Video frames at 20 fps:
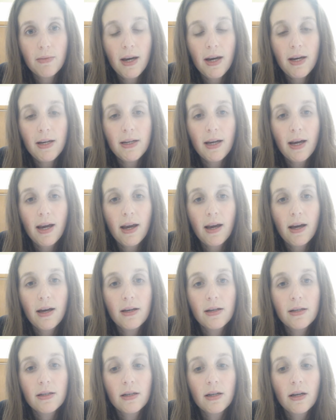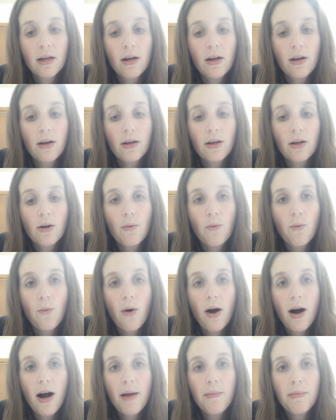made and, you know,
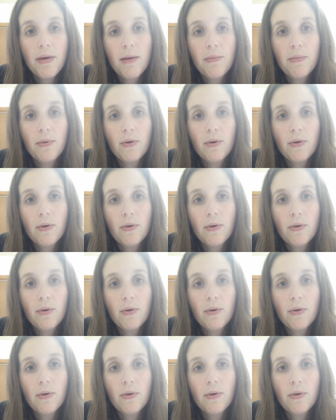why it